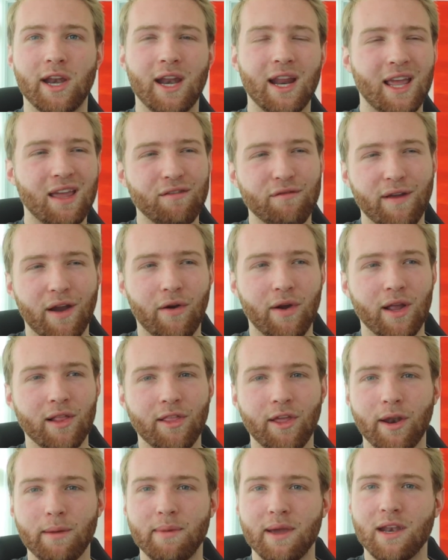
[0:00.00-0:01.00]
And it can vary a
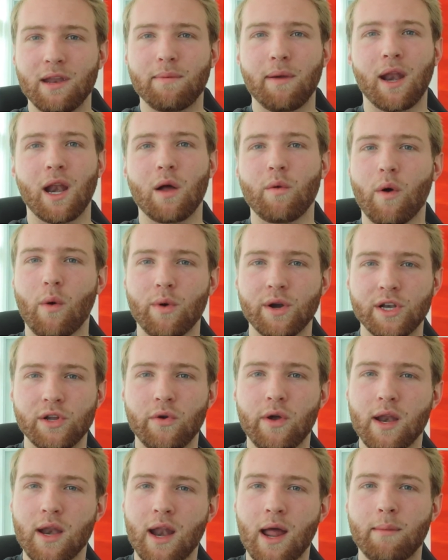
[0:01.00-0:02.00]
little bit depending on what we're
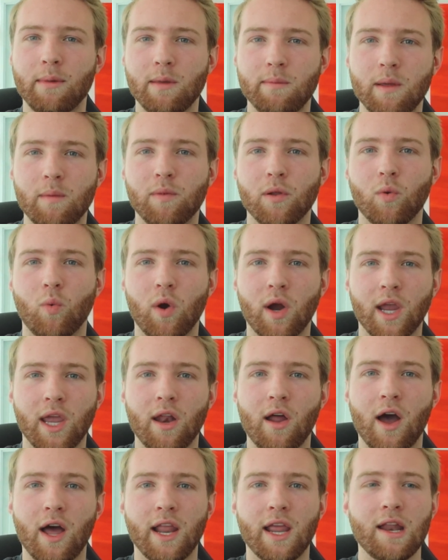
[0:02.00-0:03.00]
doing and how many people are
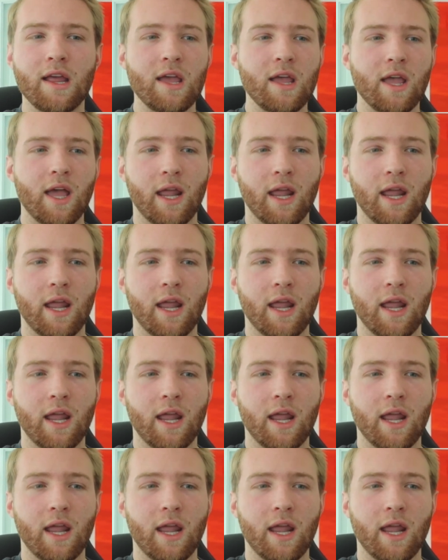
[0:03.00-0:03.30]
working on it.